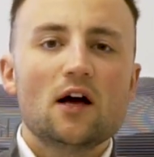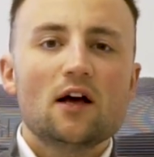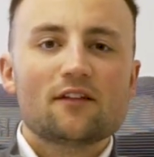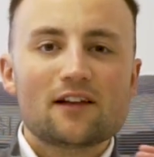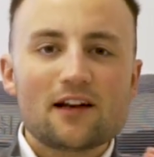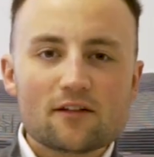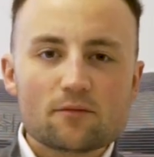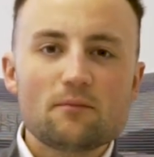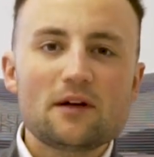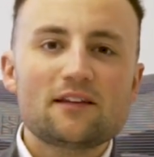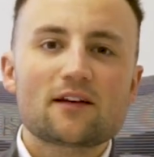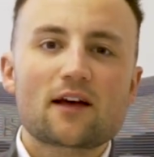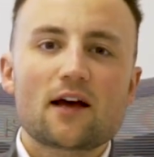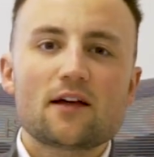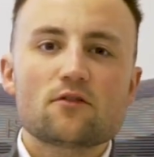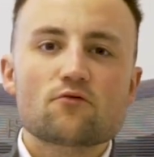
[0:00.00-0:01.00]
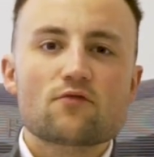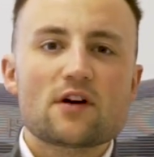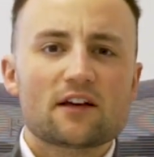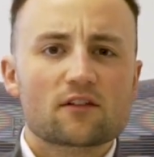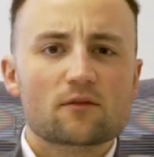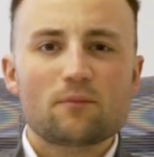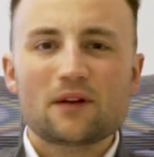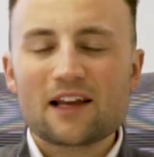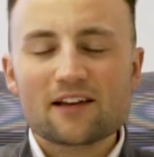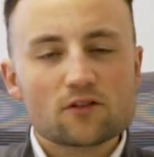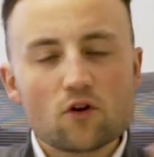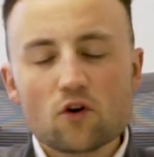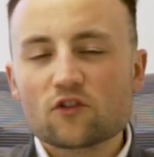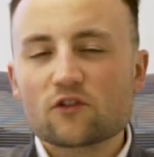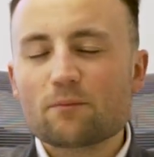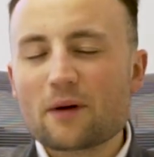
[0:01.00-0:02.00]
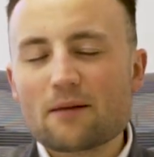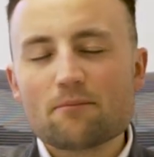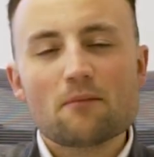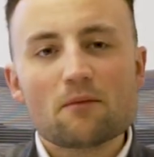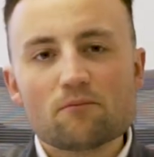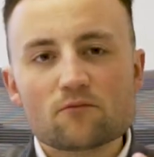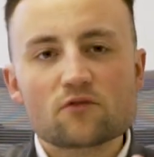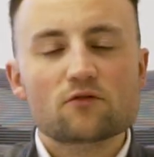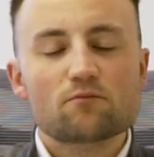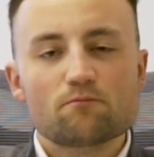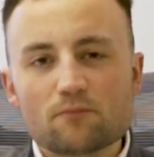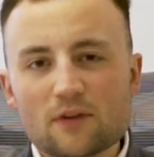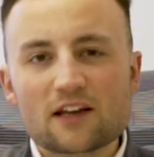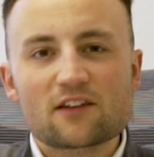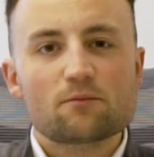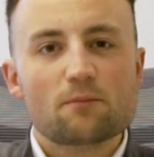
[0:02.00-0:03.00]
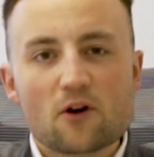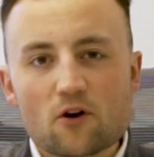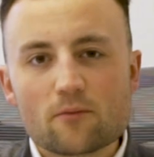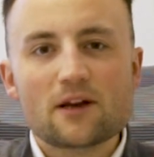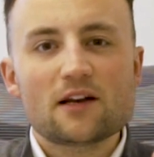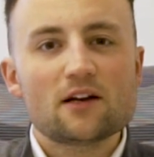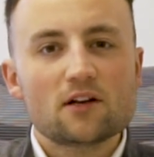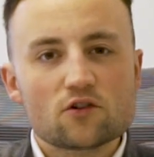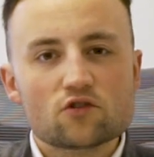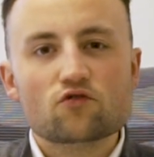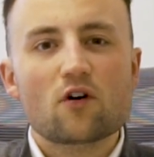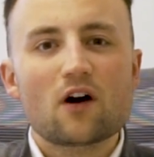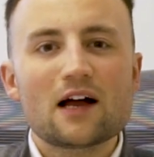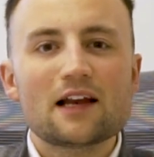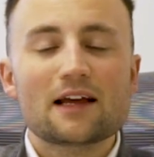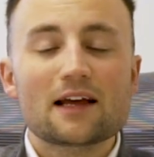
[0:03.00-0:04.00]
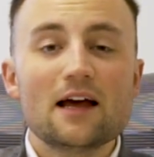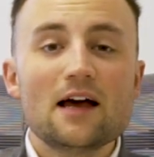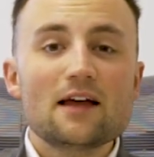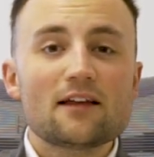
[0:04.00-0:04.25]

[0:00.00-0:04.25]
So let's mitigate the risk, but let's not spend months experimenting and trialing.